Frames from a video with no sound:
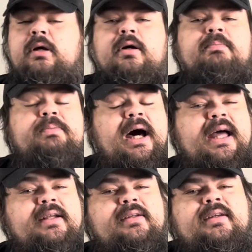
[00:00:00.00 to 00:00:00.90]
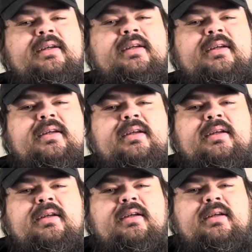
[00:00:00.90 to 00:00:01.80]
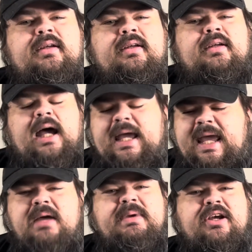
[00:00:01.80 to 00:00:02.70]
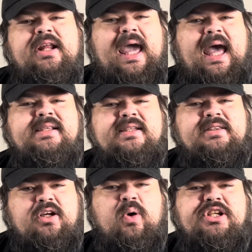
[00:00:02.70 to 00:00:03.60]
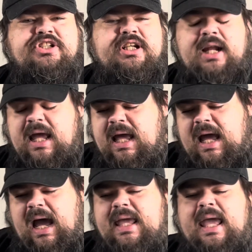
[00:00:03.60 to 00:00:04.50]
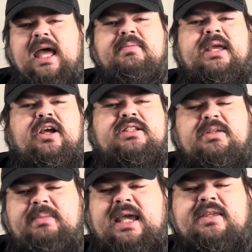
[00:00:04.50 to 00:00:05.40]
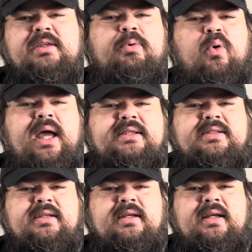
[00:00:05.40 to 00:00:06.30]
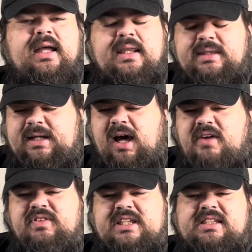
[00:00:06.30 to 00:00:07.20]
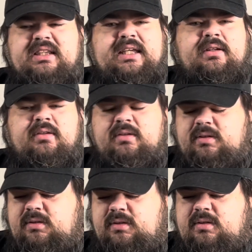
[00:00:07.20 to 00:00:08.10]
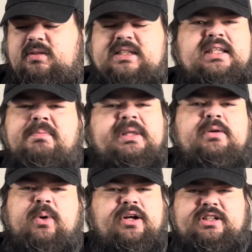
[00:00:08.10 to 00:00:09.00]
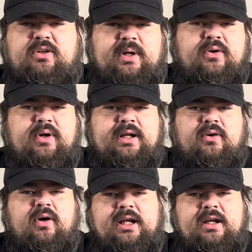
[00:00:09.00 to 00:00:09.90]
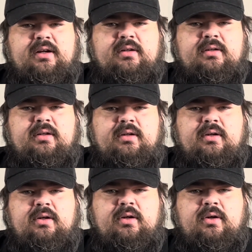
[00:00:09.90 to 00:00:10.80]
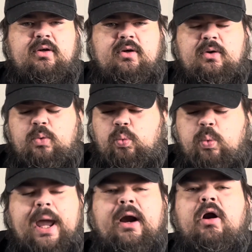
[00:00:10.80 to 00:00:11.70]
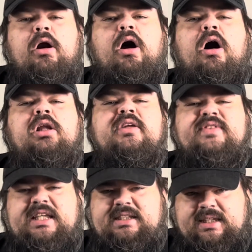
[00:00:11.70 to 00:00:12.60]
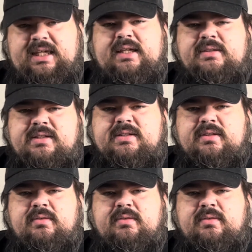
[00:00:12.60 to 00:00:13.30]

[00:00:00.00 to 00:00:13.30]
But I am here to ask the question. I am here to make the point that obviously something weird is going on here. Where are all of these kids?